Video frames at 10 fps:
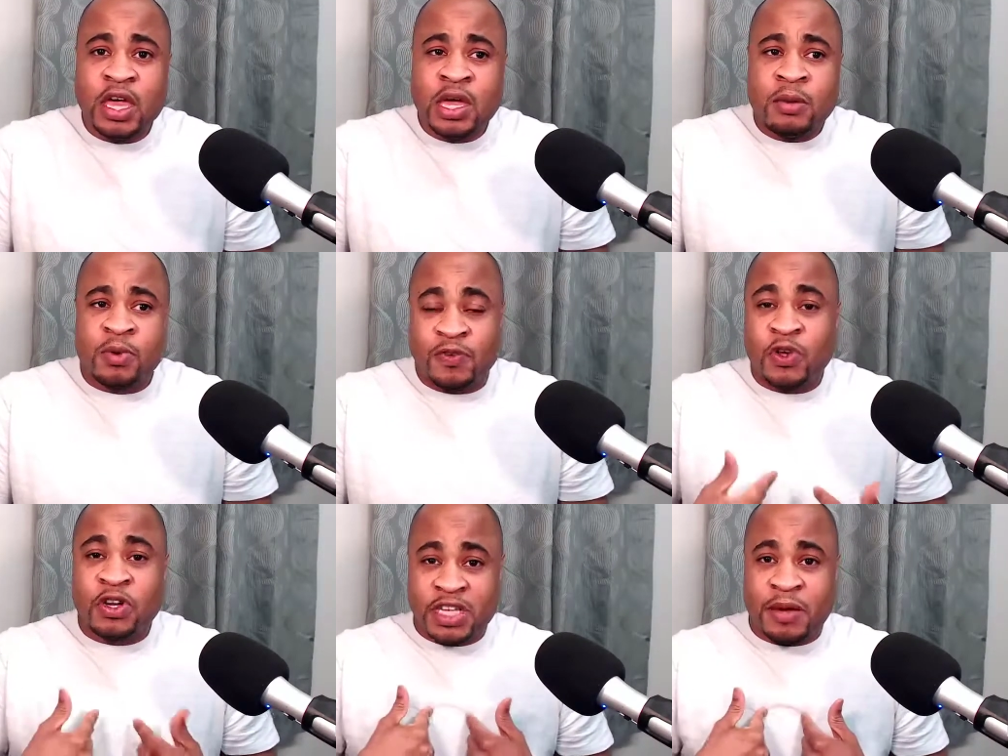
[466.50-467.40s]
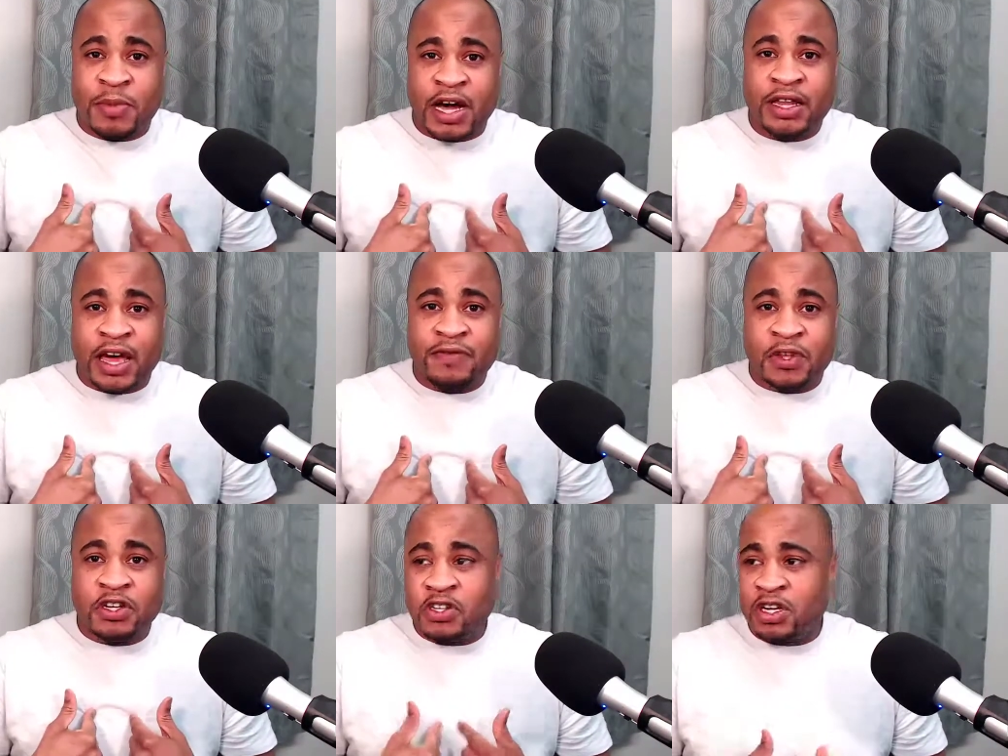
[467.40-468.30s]
But if you're going to take my life
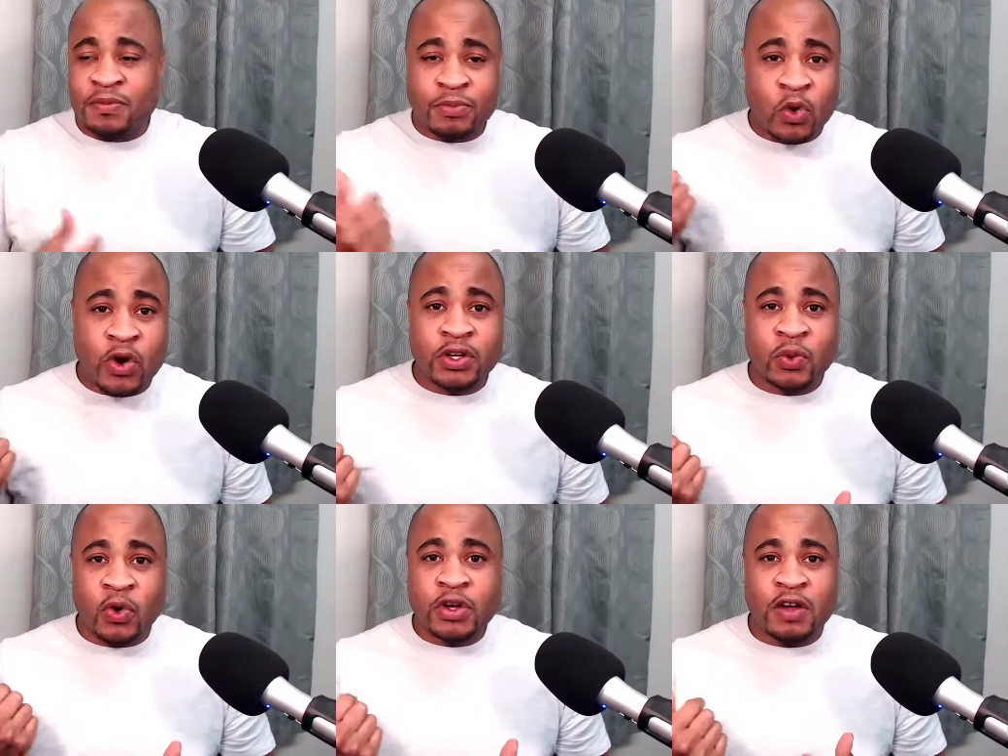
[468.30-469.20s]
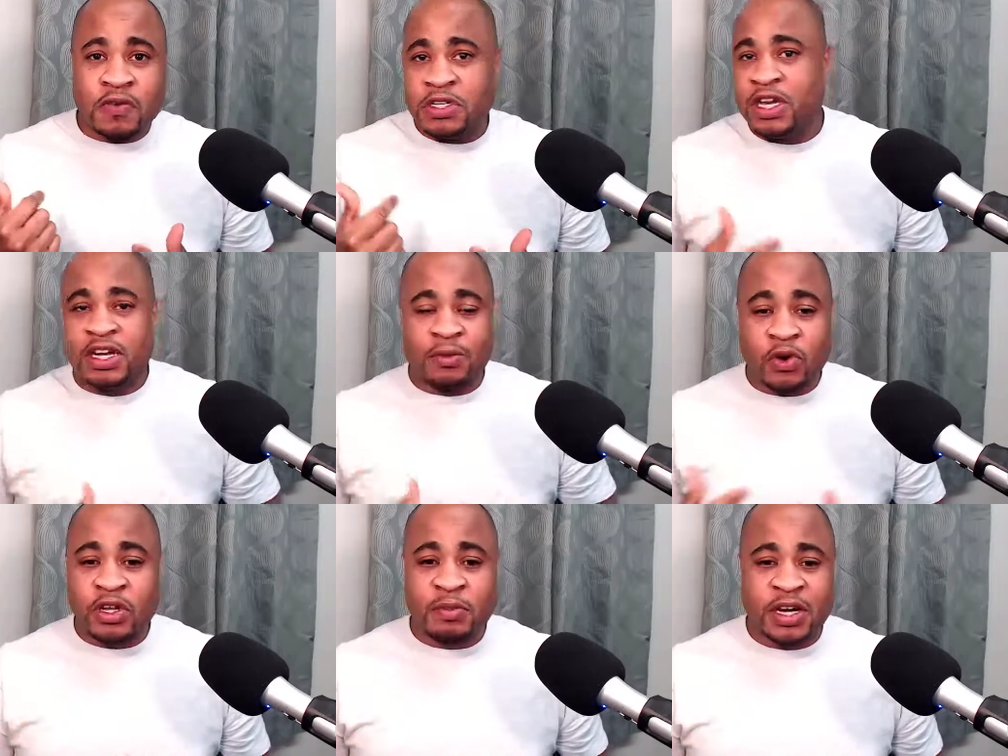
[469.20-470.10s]
energy and I'm going to work every day and I'm
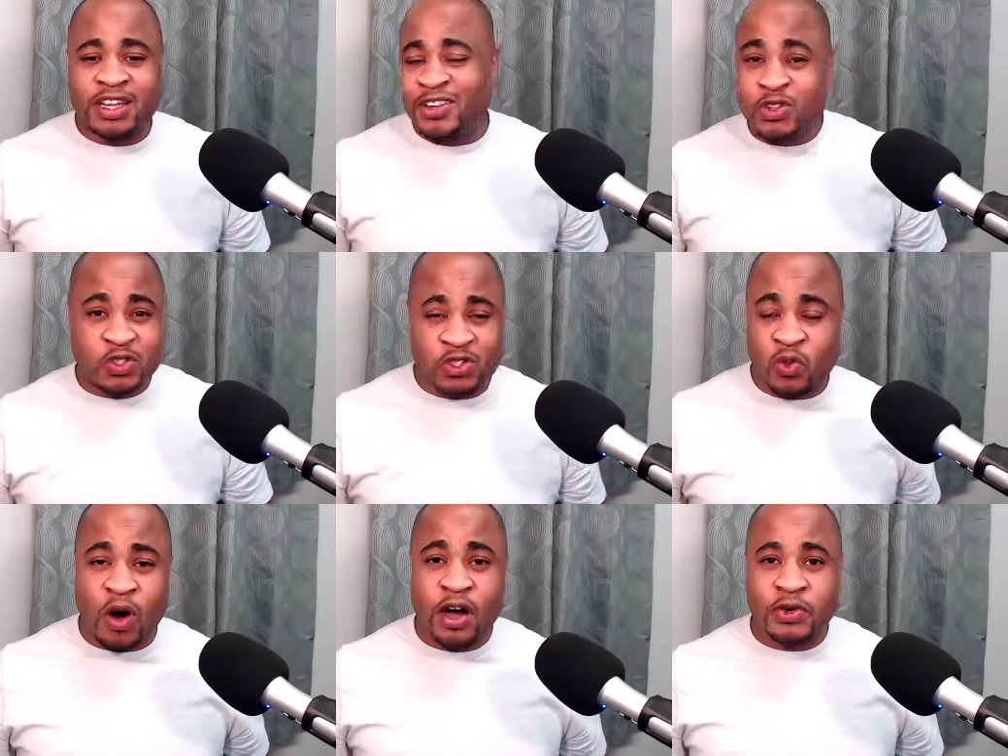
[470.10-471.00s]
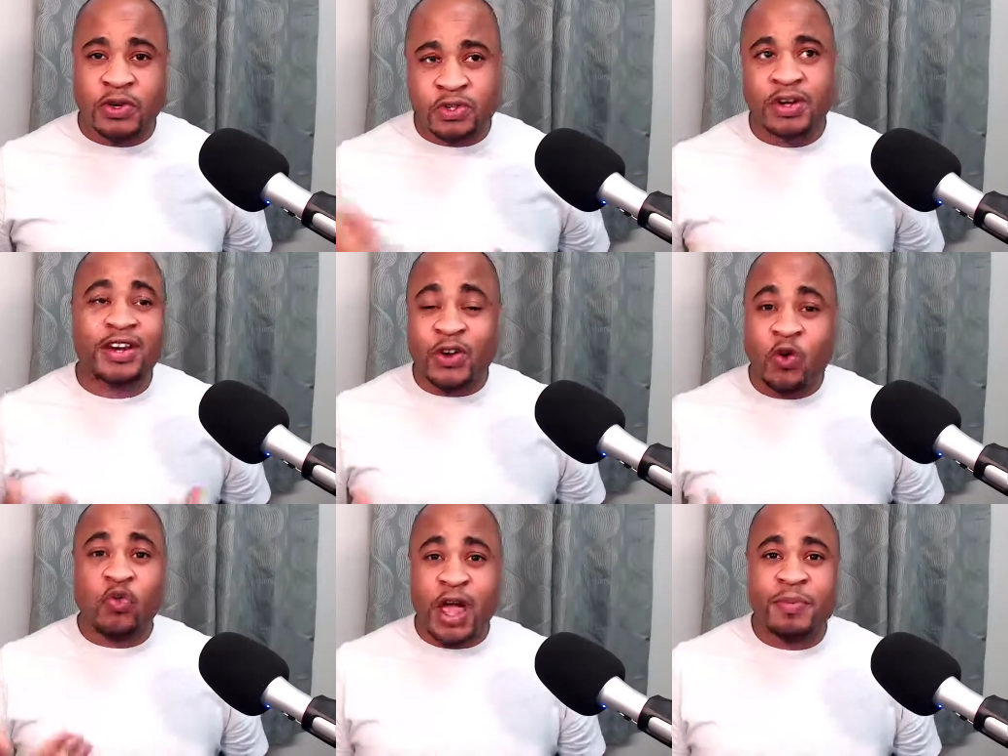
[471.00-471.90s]
earning money and you just squander it, so I got to go
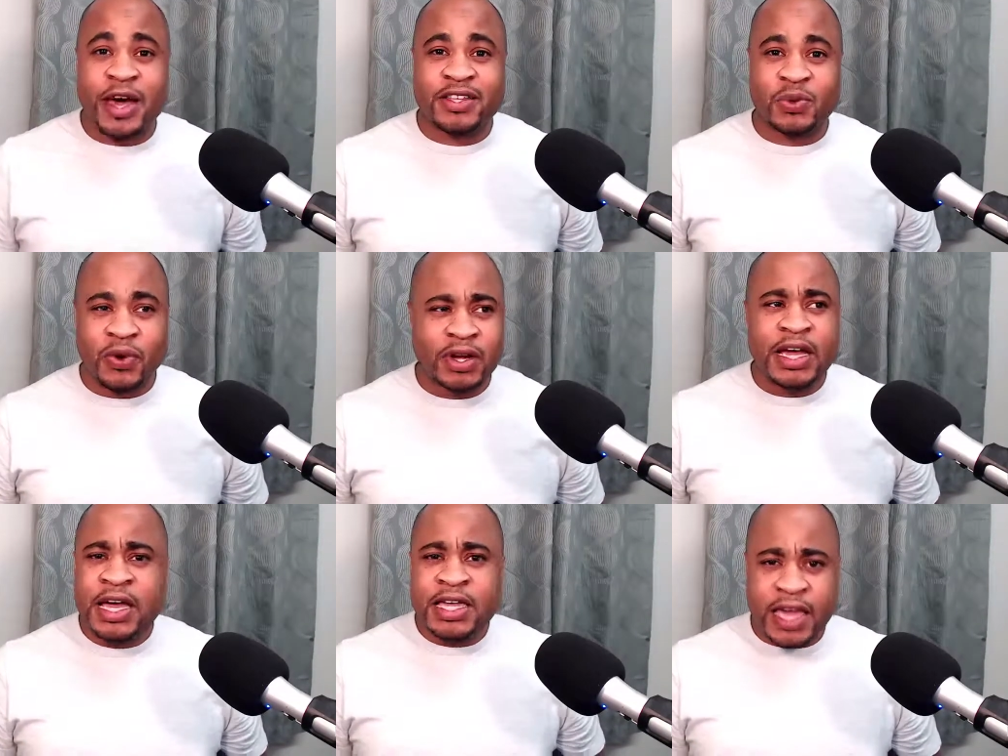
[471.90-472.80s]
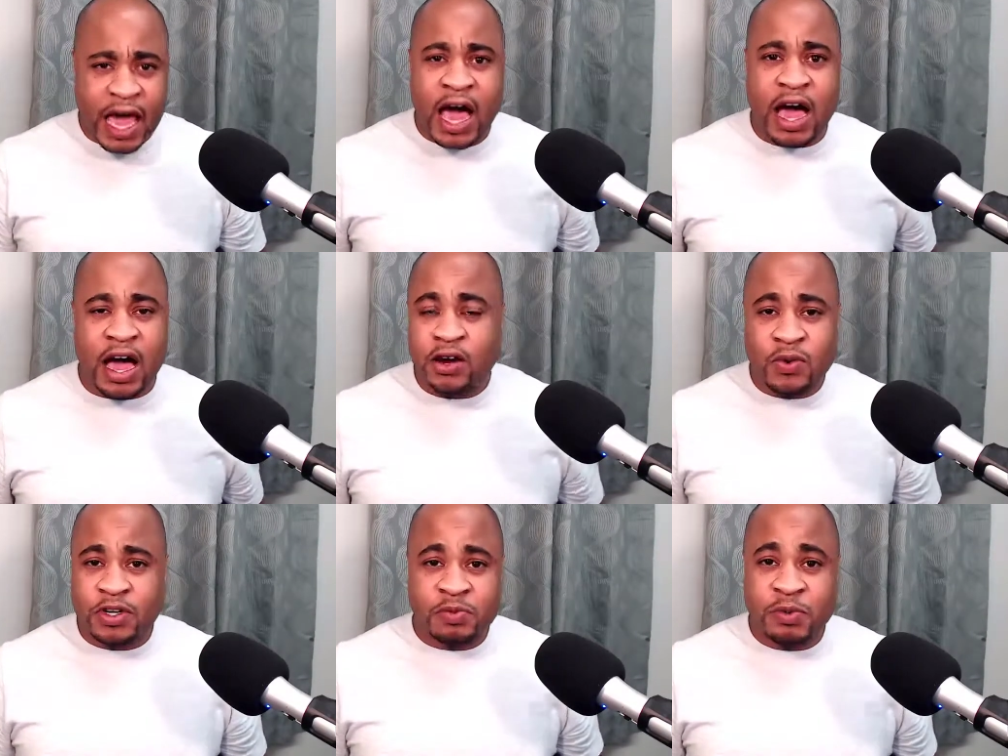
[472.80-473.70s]
right back to work, yeah, I don't want
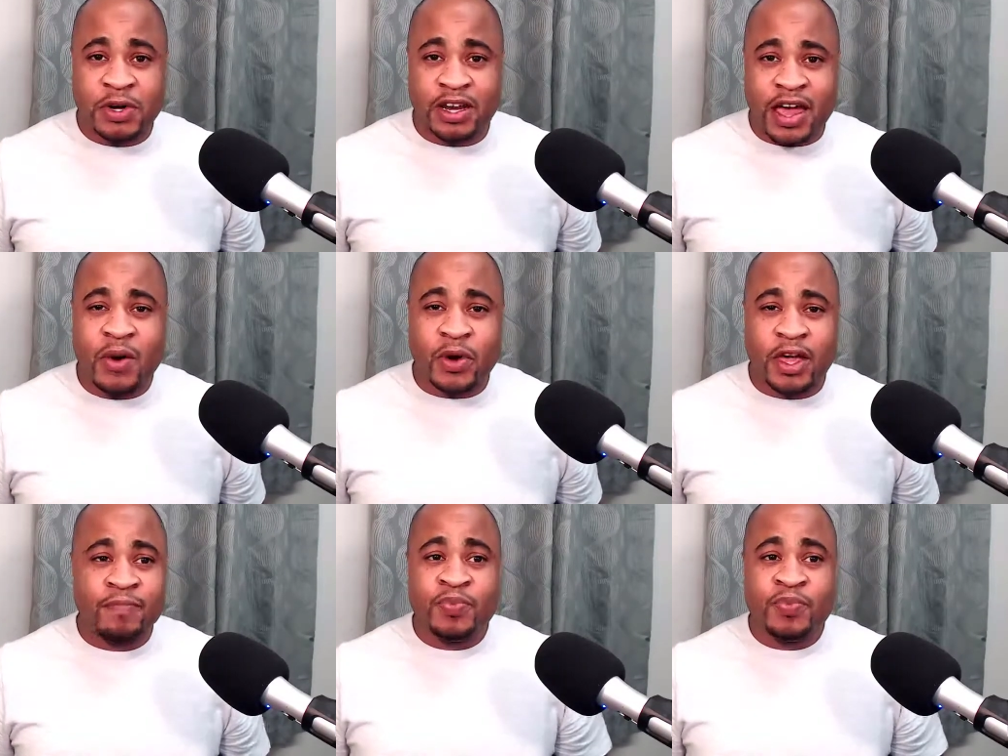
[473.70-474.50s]
to spend money that way.